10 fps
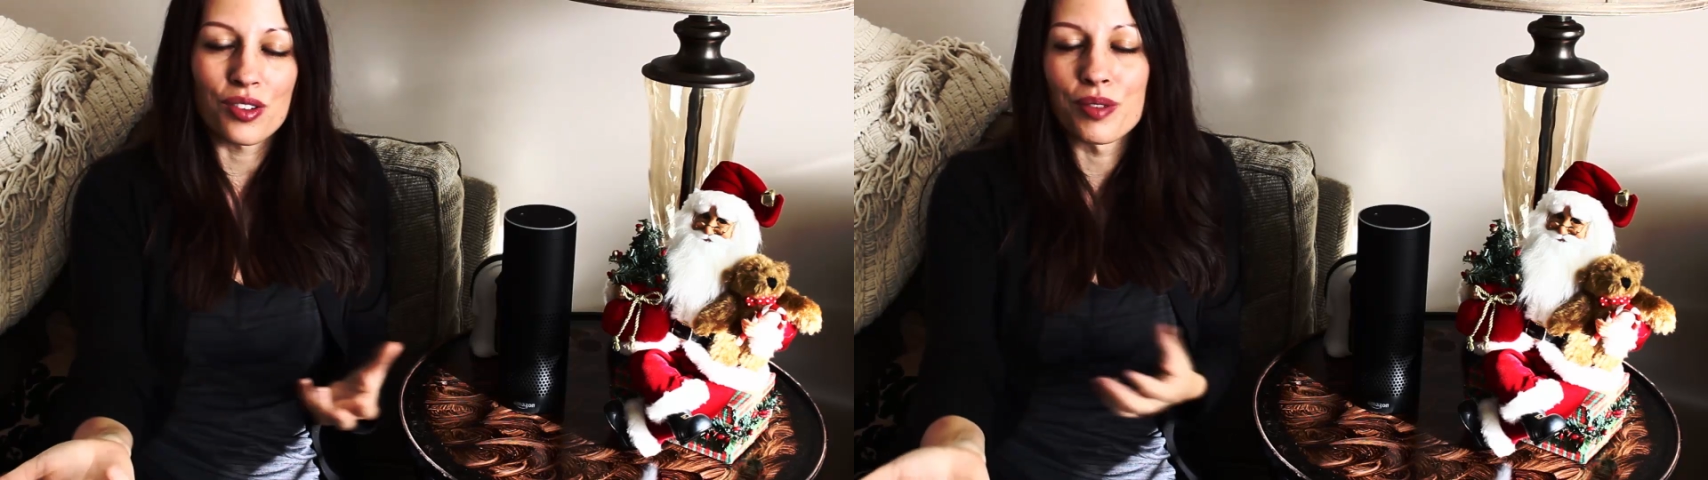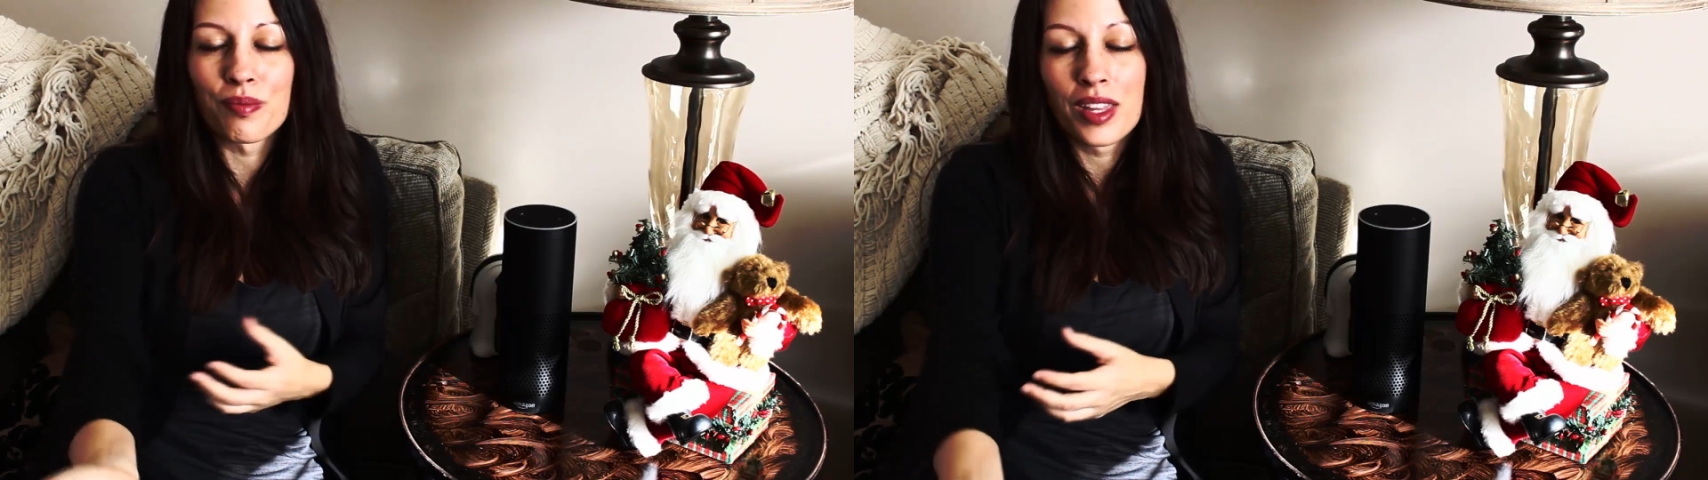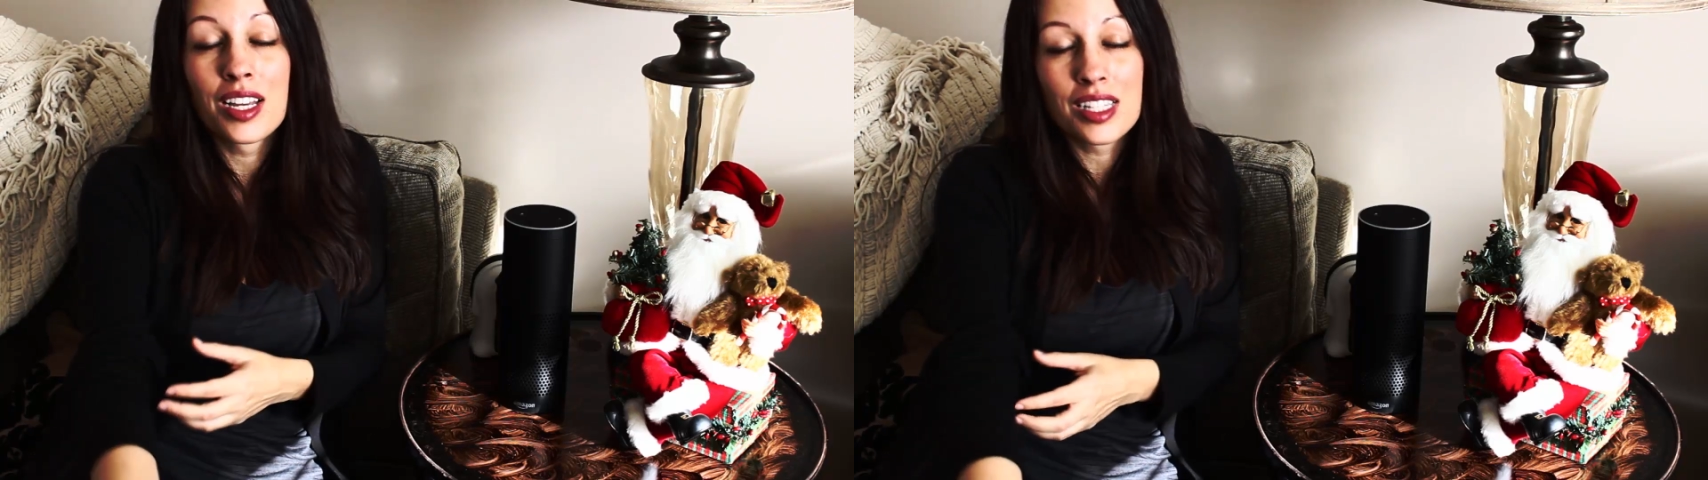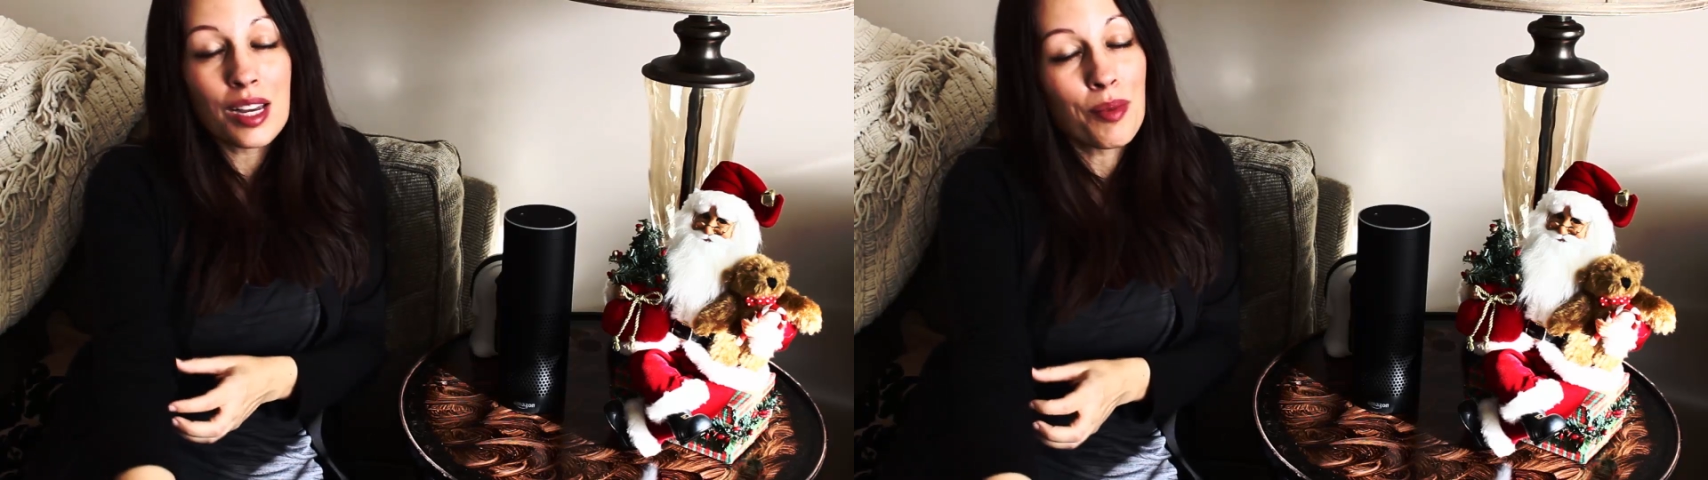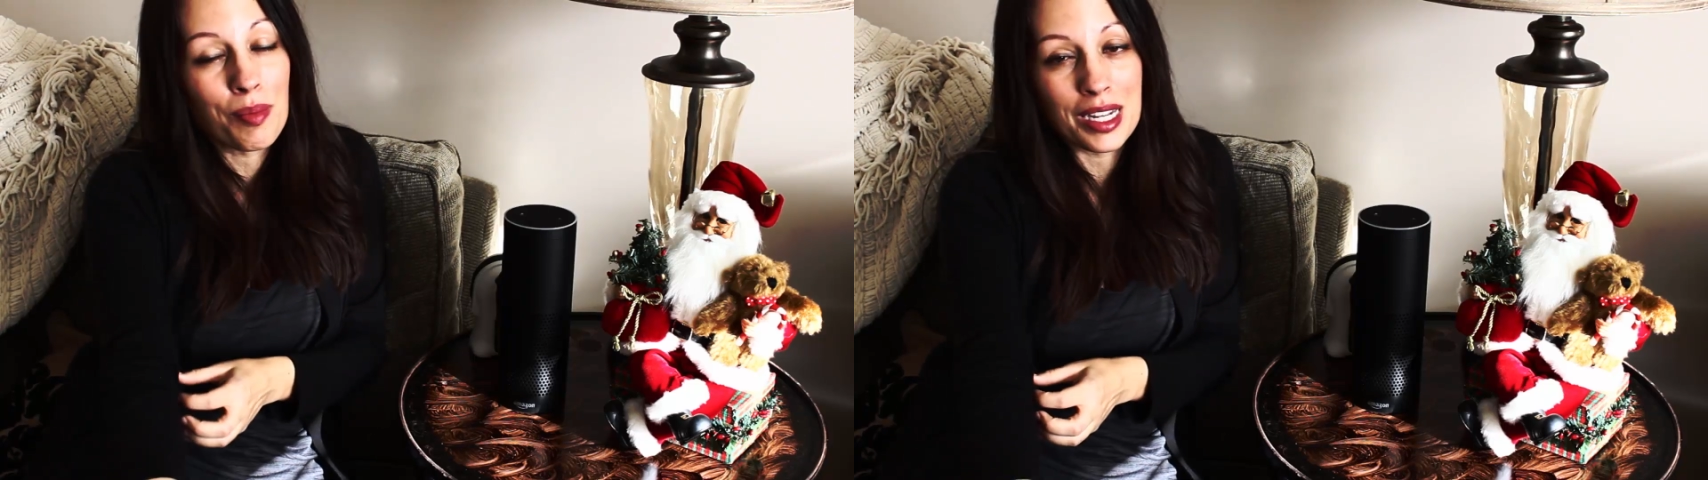or
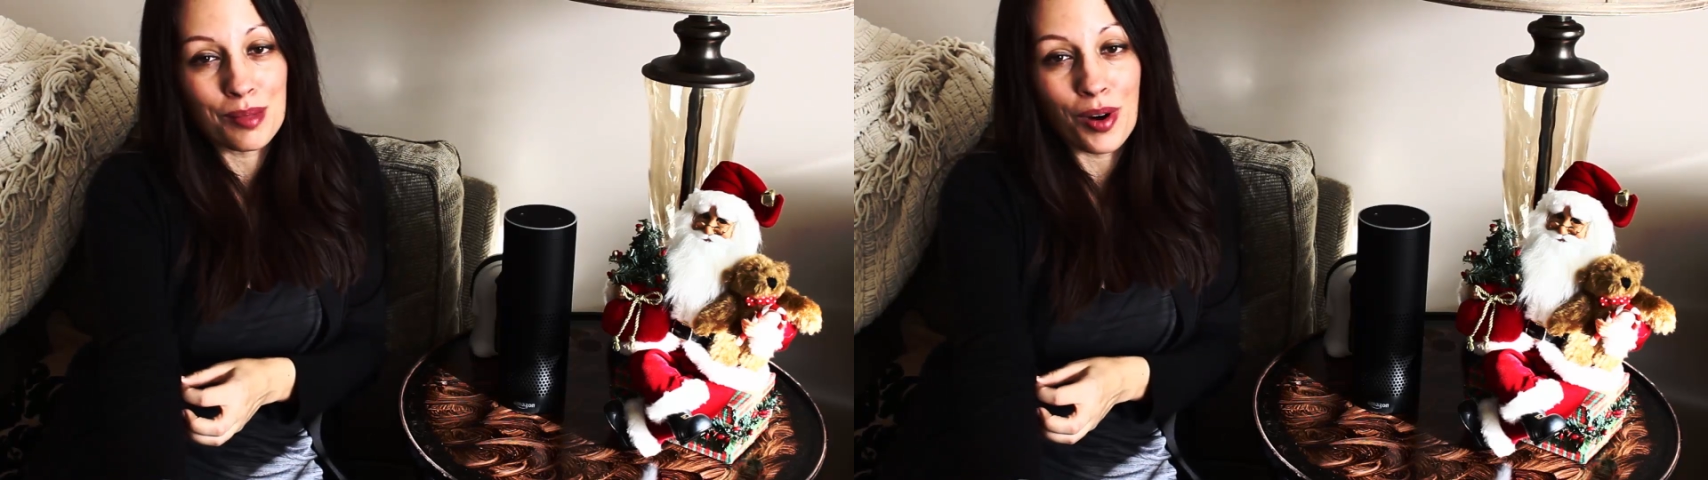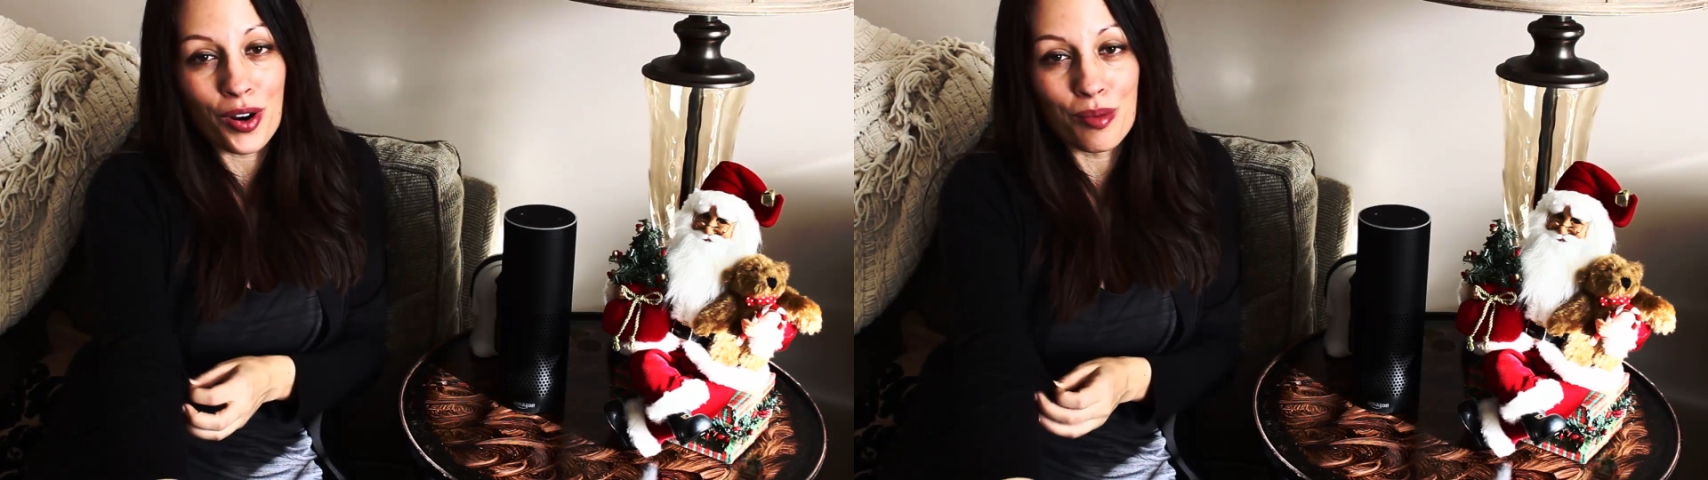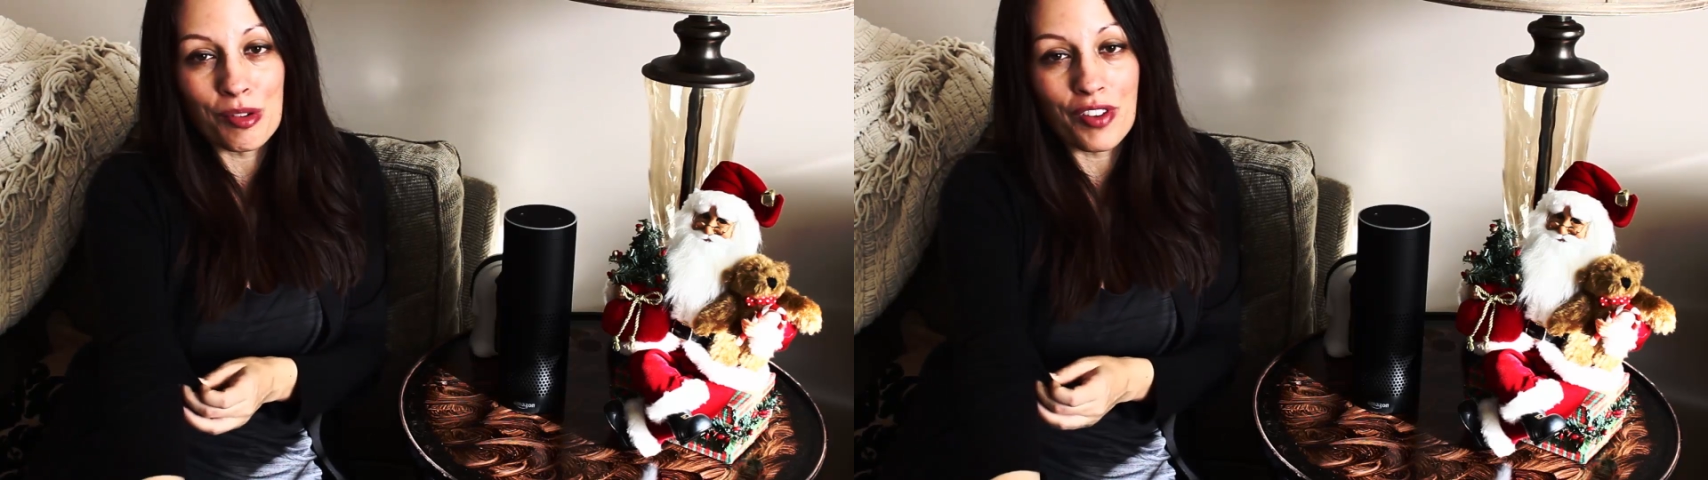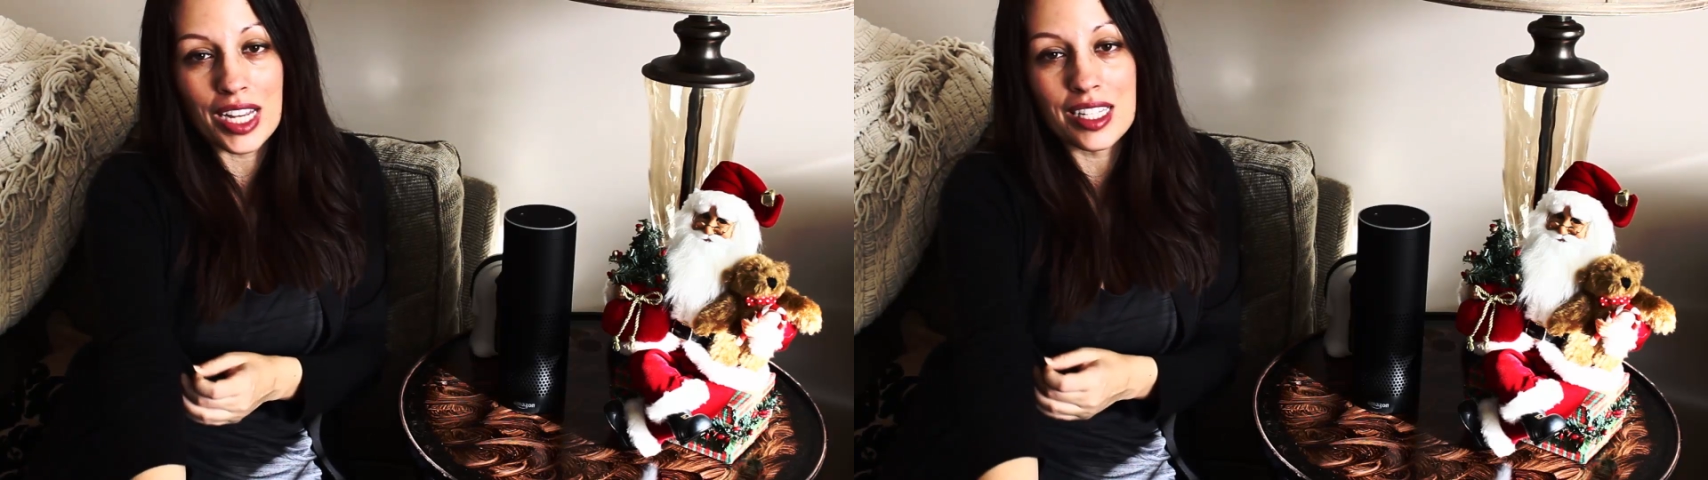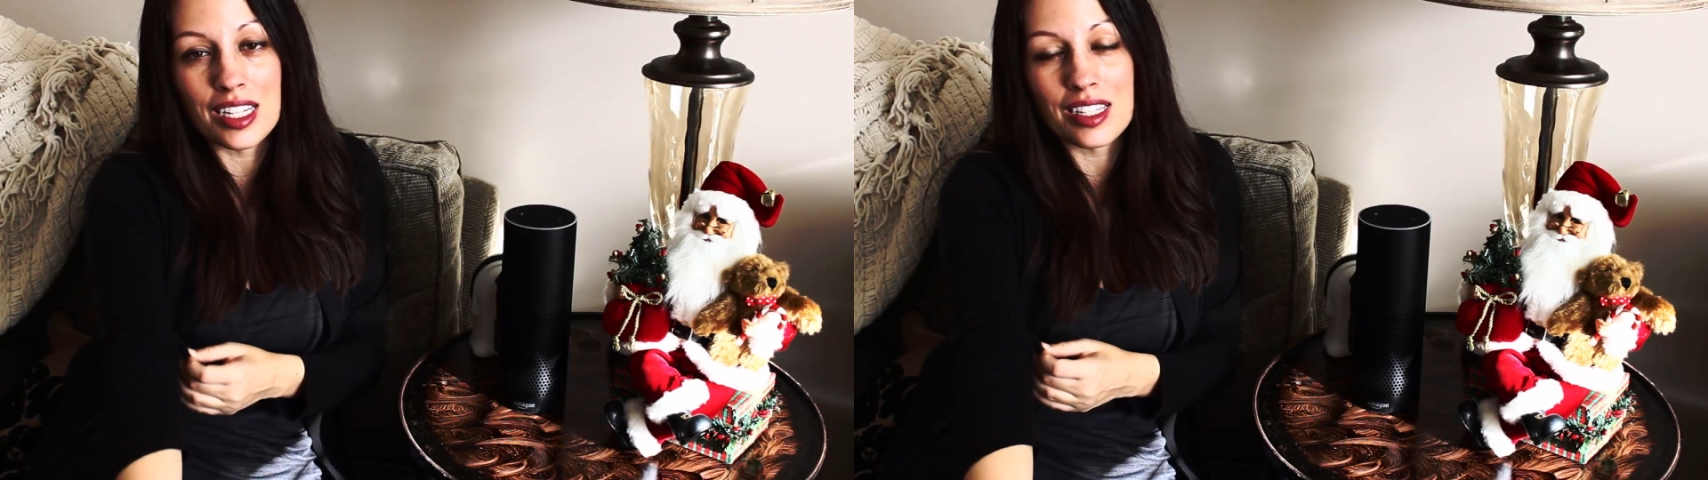some of my smart home
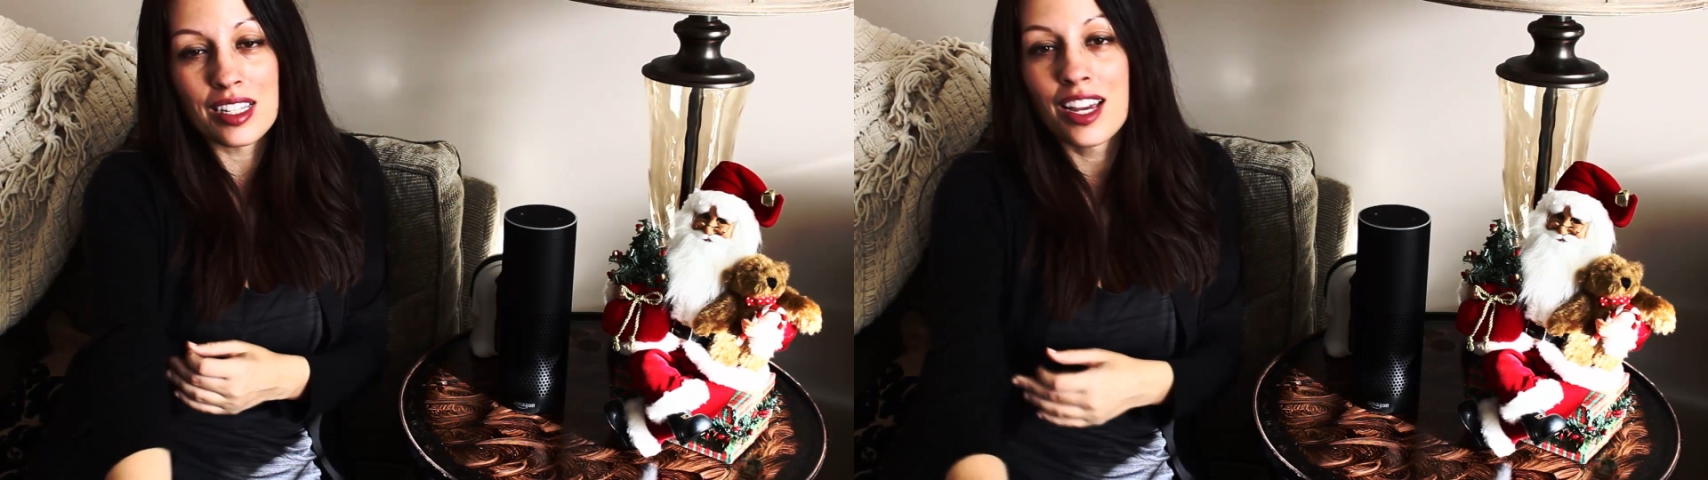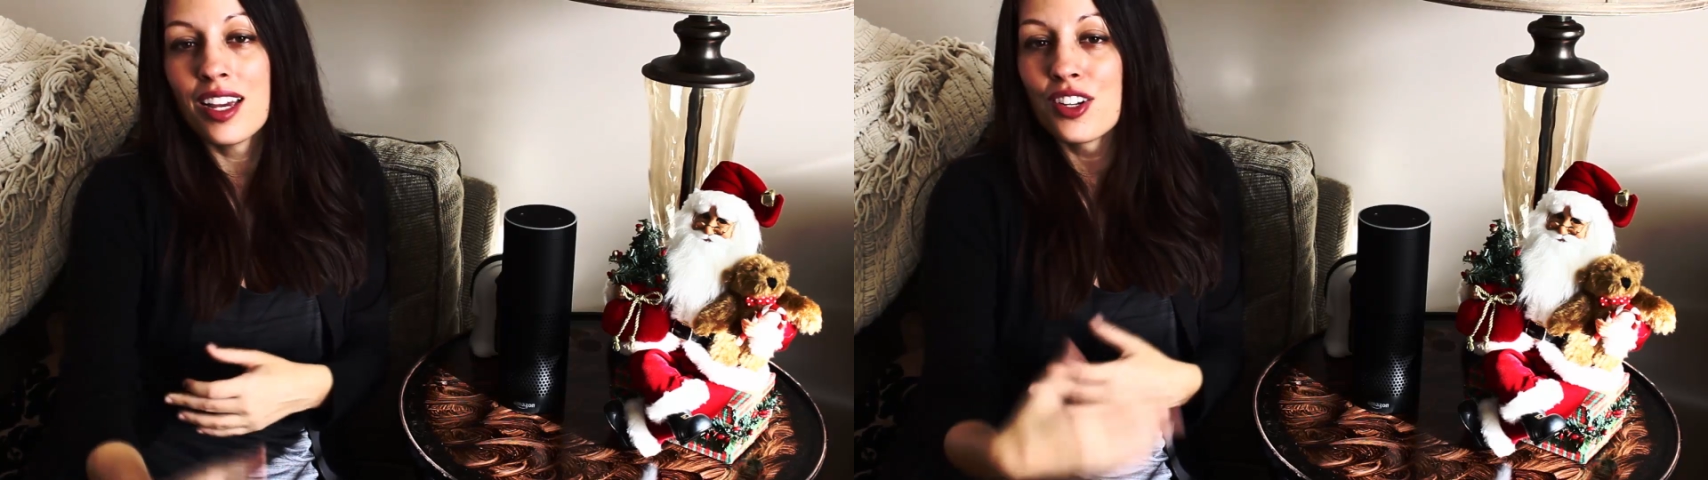devices.